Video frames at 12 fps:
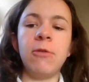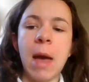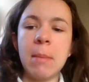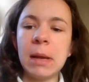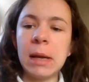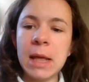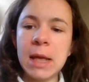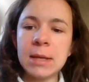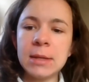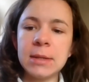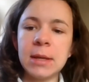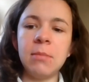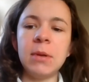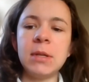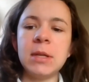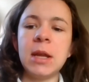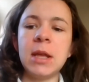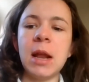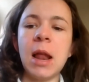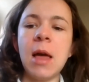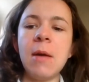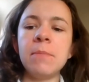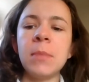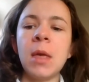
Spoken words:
families in particular,